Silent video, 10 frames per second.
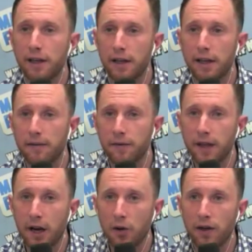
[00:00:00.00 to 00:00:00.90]
if
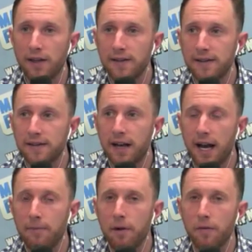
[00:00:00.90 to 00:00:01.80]
there is the
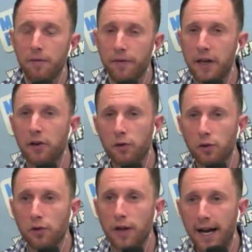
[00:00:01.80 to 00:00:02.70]
type of vehicle